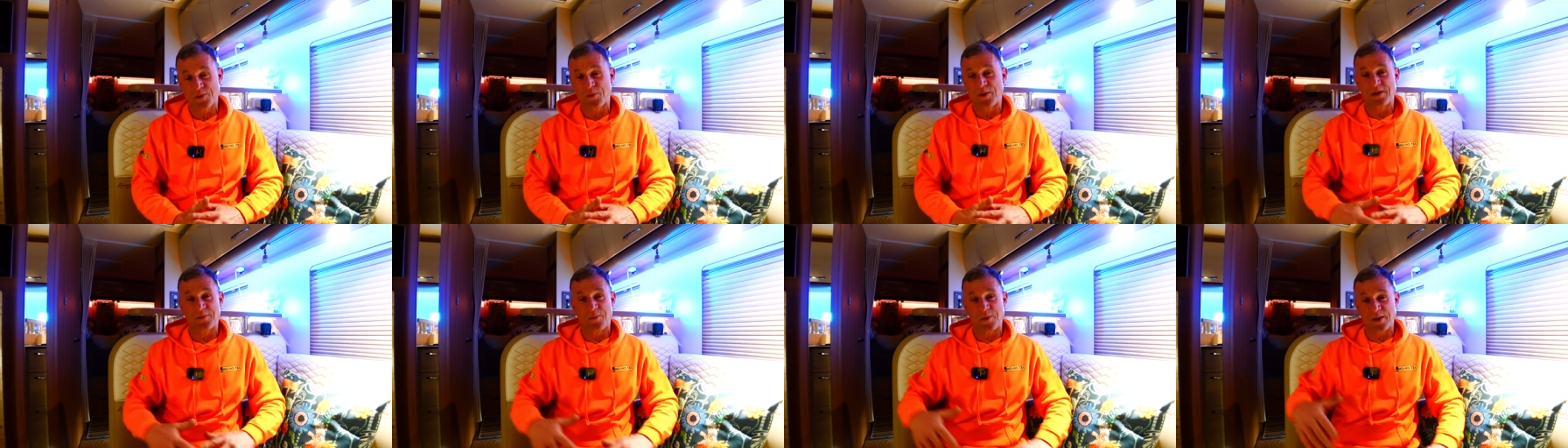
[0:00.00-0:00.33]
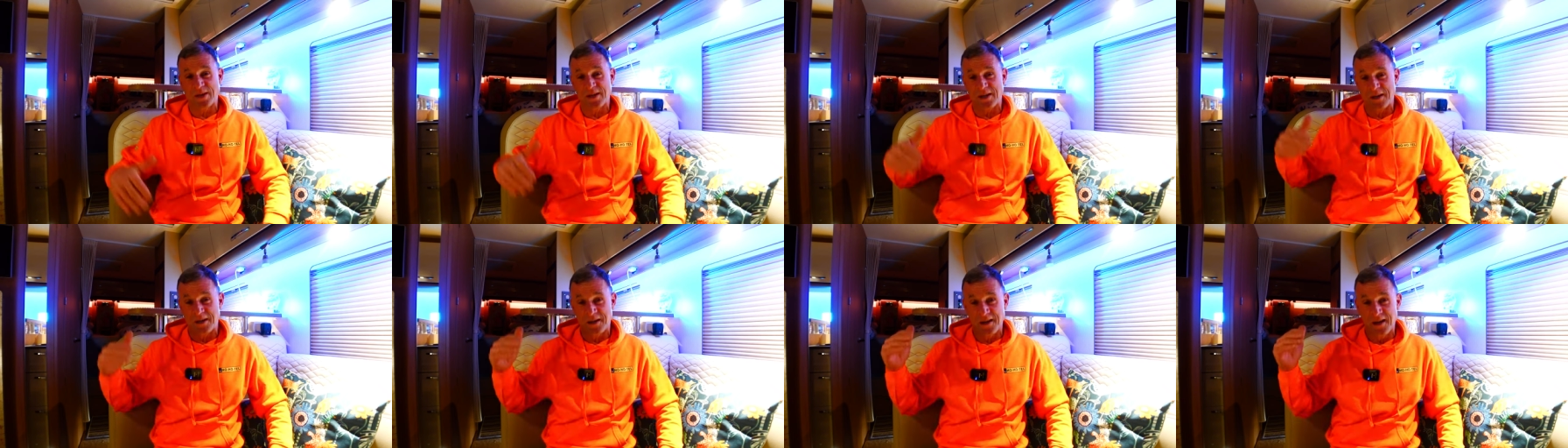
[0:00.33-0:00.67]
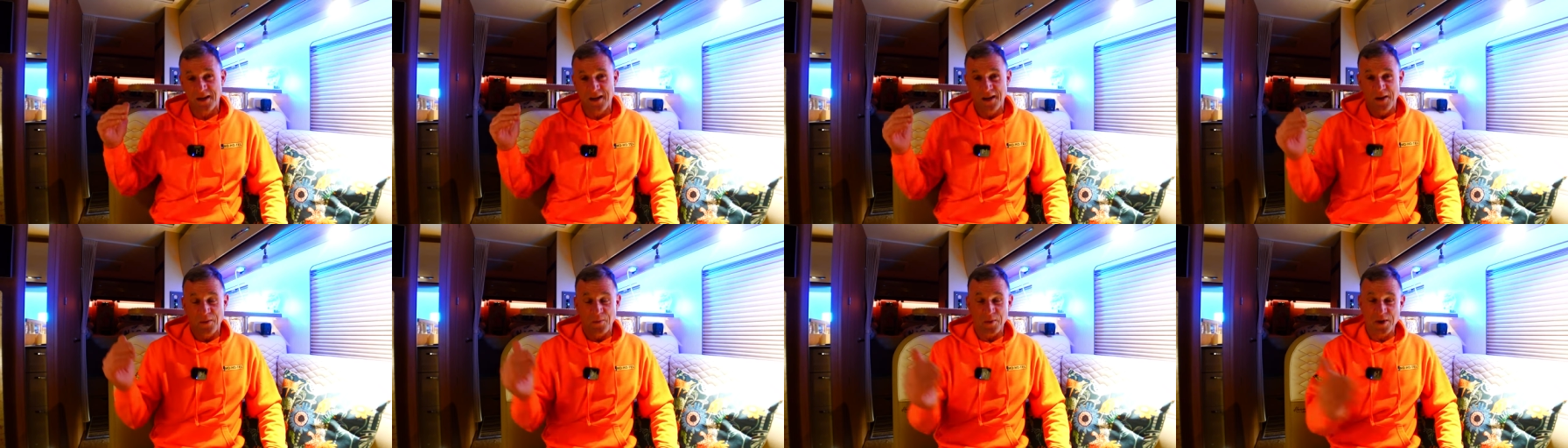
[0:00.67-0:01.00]
We we did
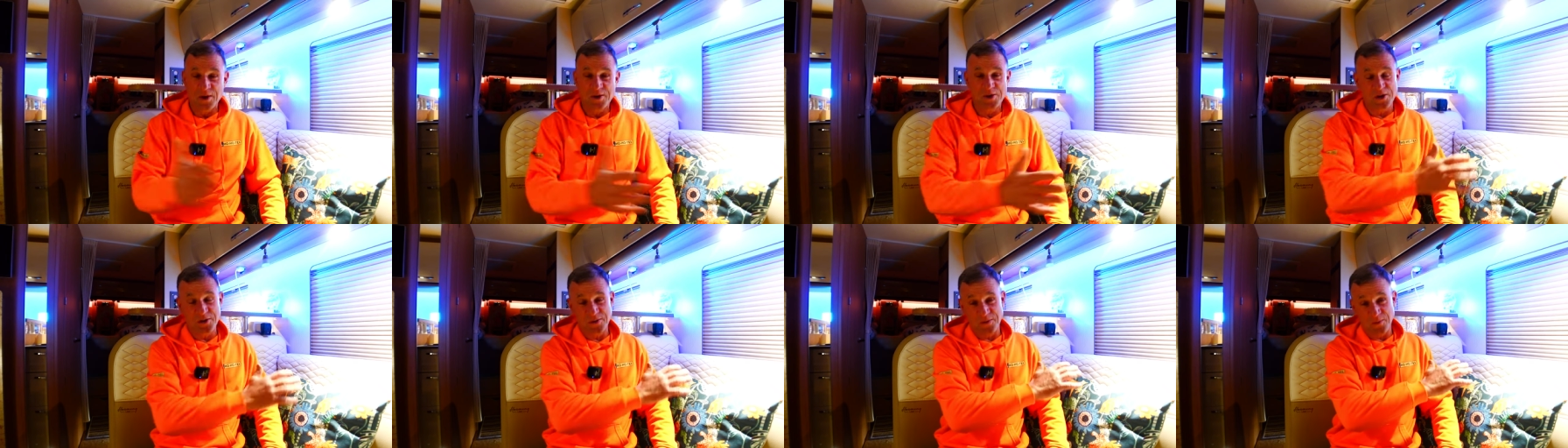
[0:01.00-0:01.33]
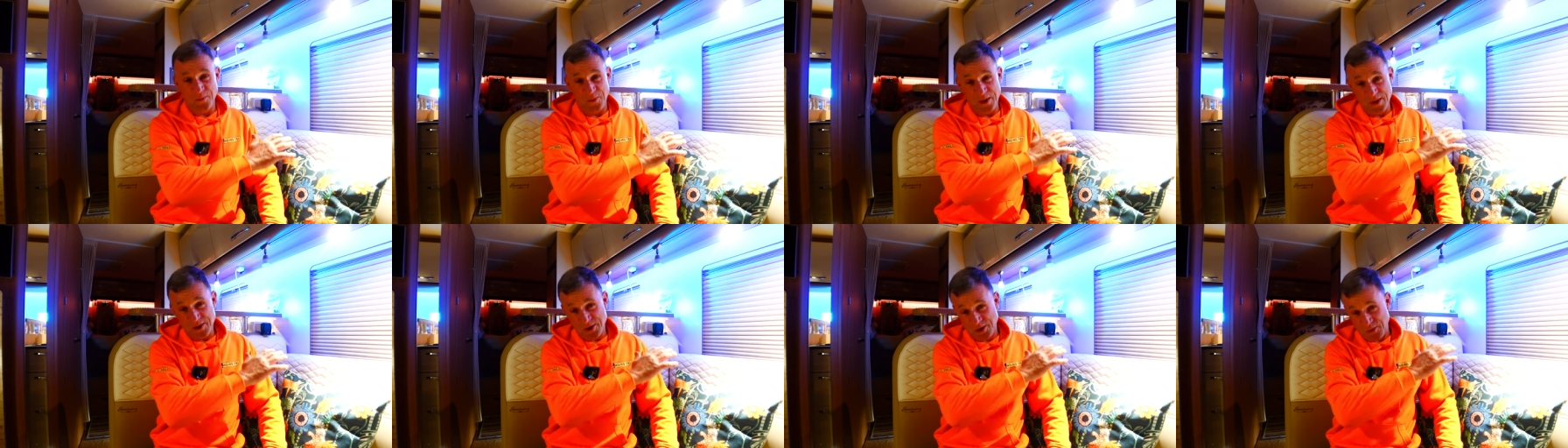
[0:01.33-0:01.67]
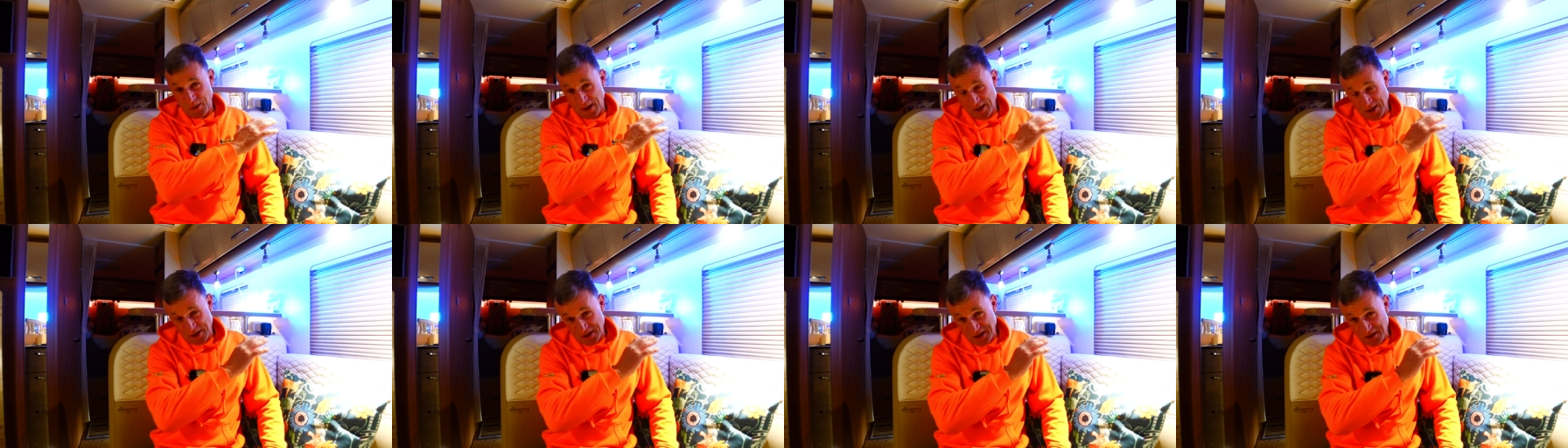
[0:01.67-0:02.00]
we used to do, we used
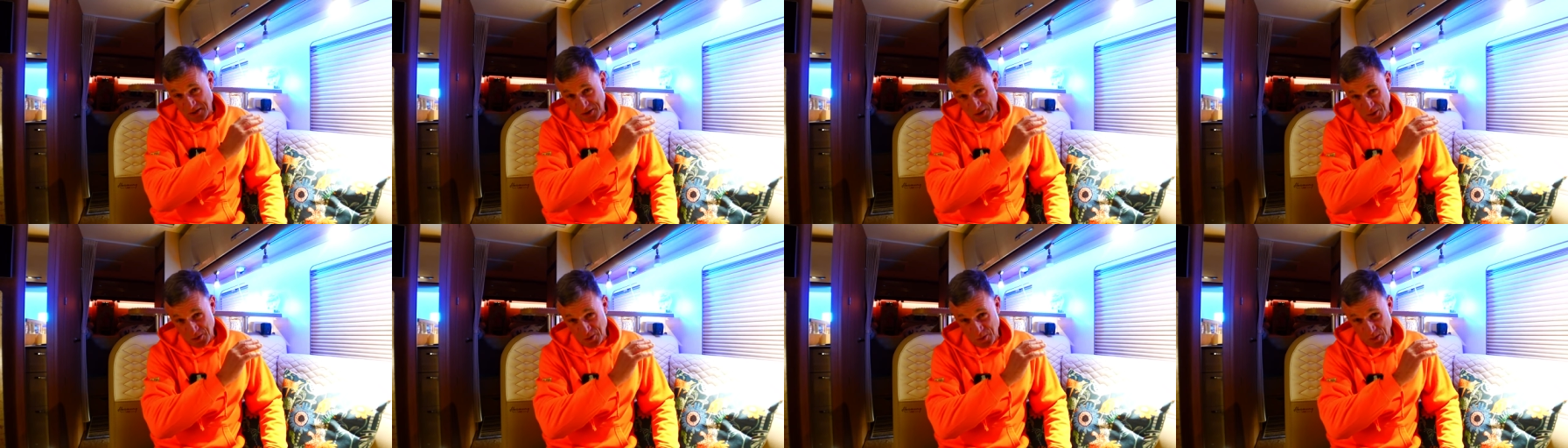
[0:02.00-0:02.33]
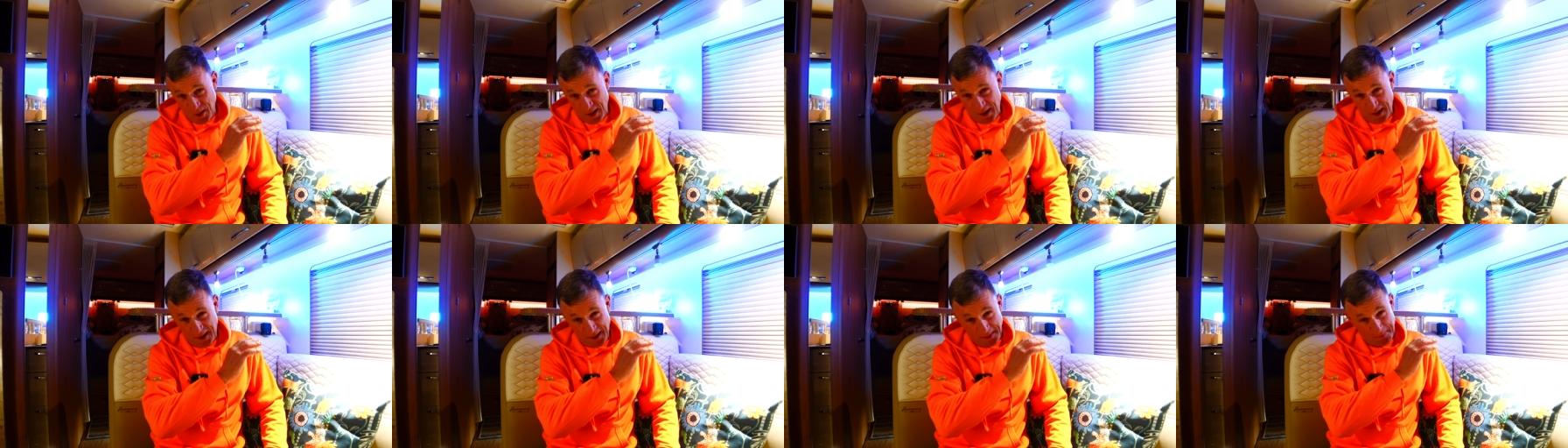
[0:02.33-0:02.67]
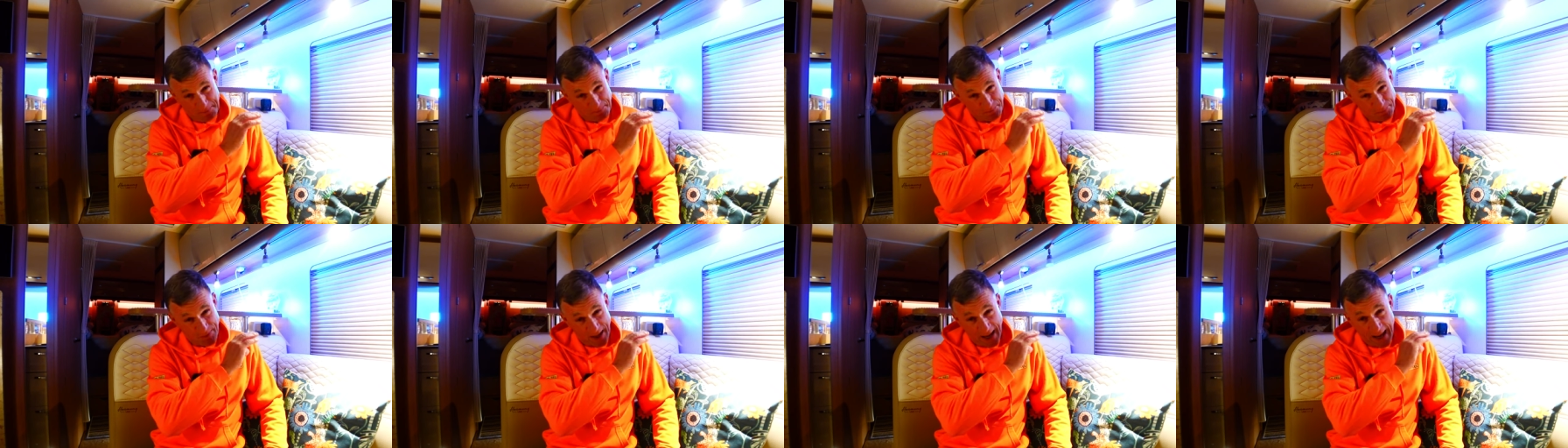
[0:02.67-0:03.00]
to actually do um,